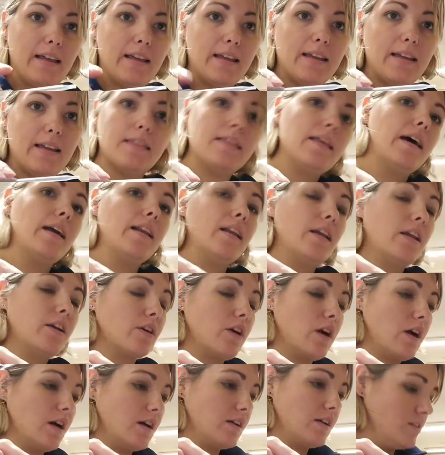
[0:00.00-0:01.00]
get that here
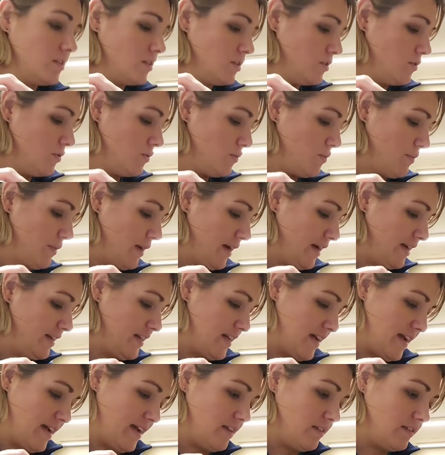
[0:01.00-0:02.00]
onto my
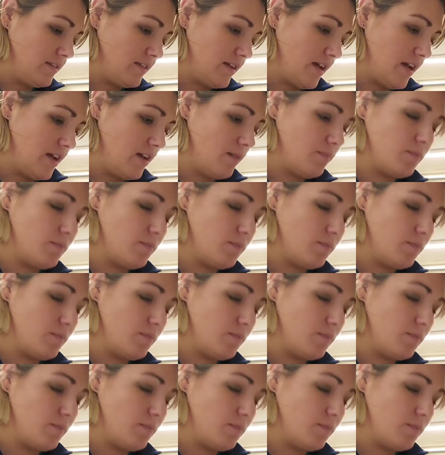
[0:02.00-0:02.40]
test.